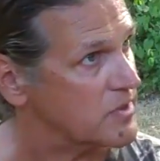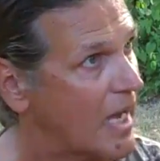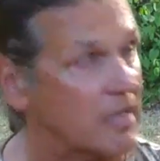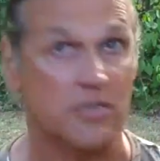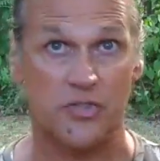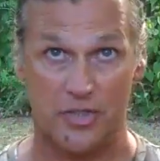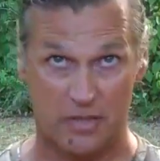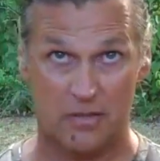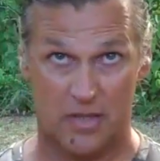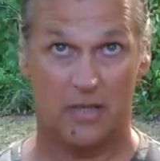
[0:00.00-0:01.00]

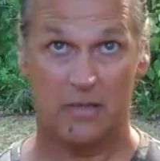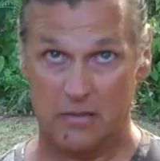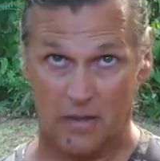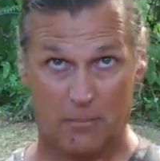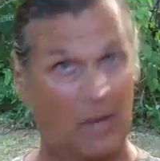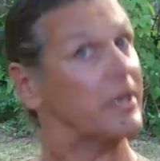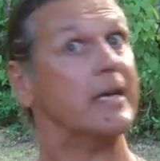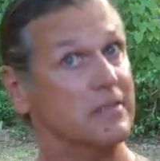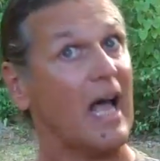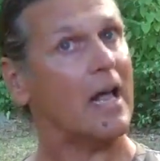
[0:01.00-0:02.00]
$300 in
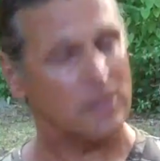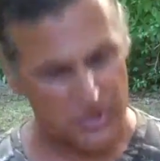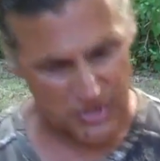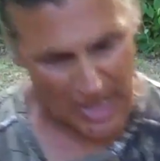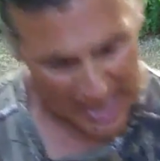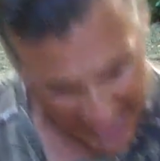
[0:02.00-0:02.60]
American dollars,